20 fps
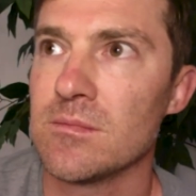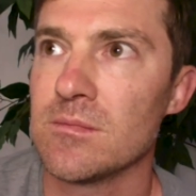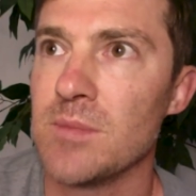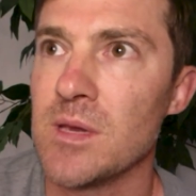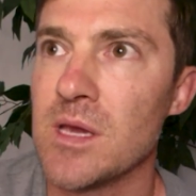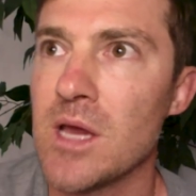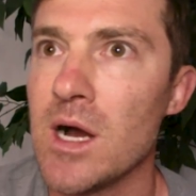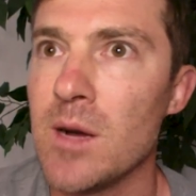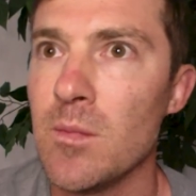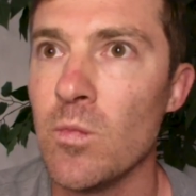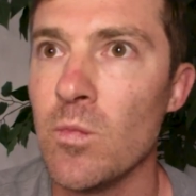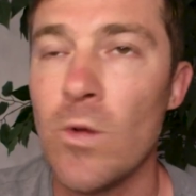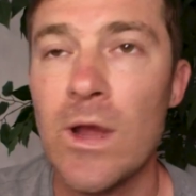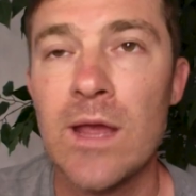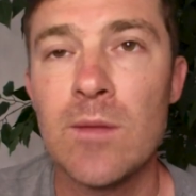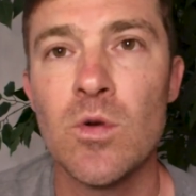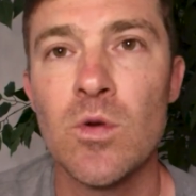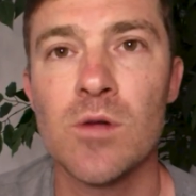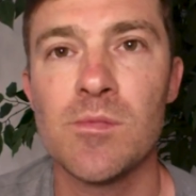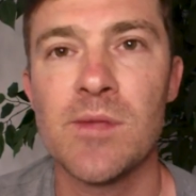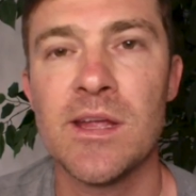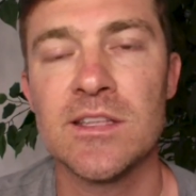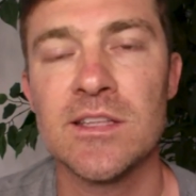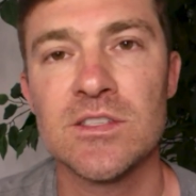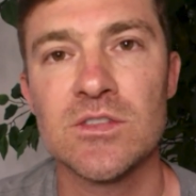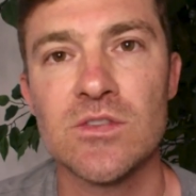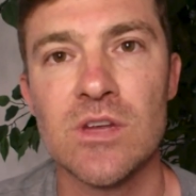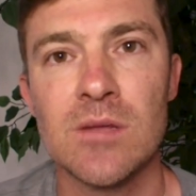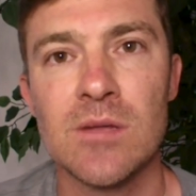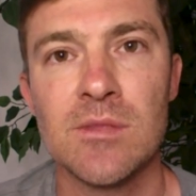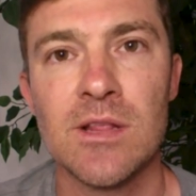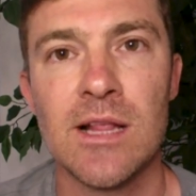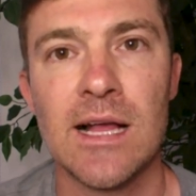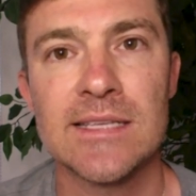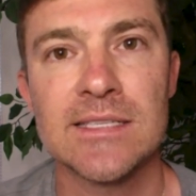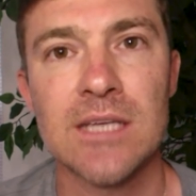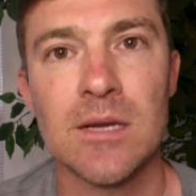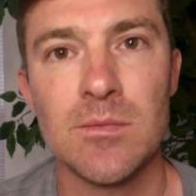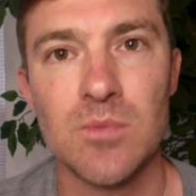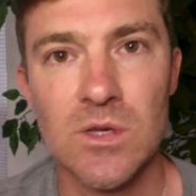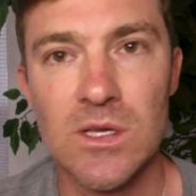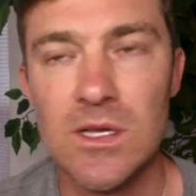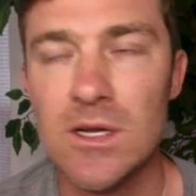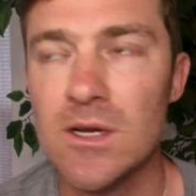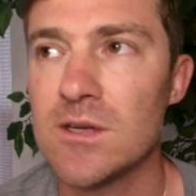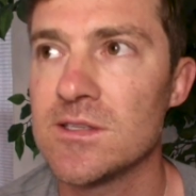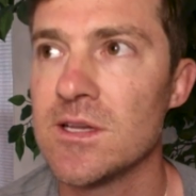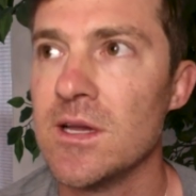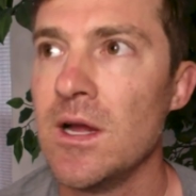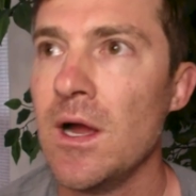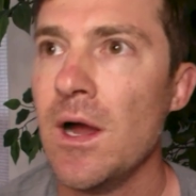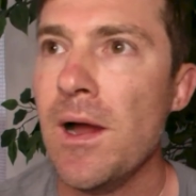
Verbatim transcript: become way more mainstream in the last couple years.